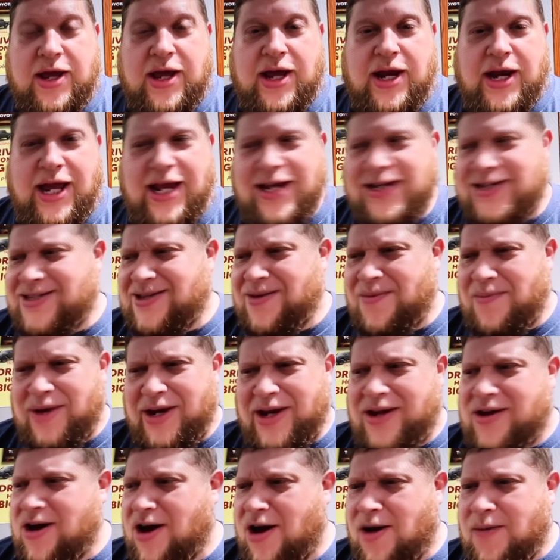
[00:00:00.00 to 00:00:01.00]
And, and
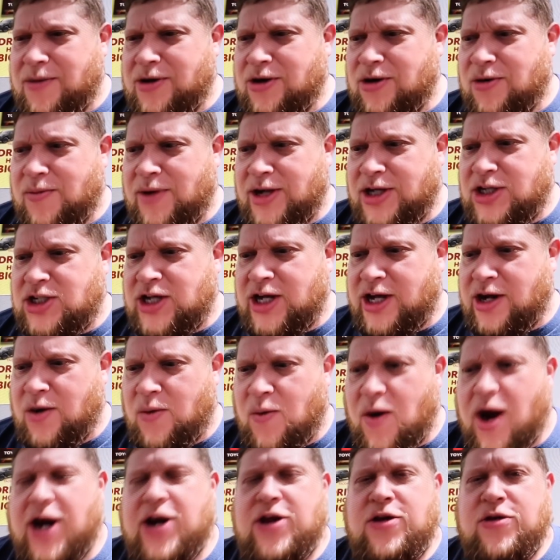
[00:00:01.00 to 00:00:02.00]
somebody commented on my channel,
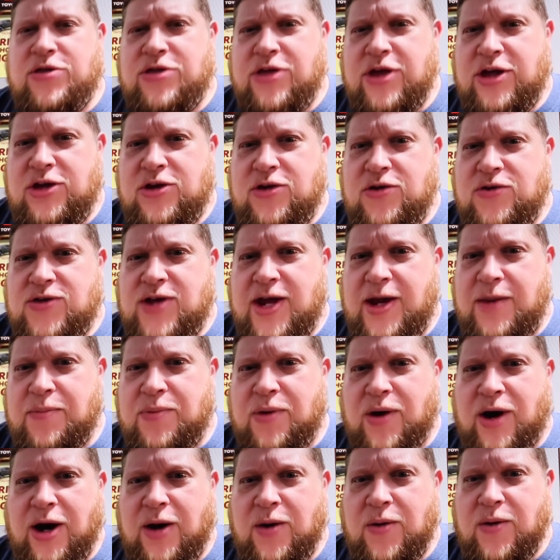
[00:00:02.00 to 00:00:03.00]
why do you think you take
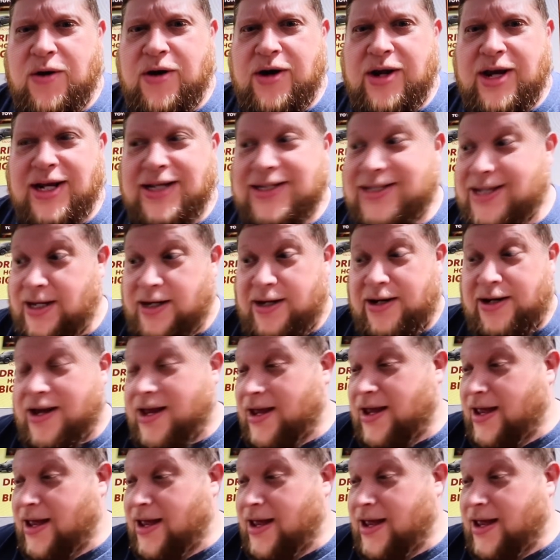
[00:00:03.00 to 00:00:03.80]
priority? And I said,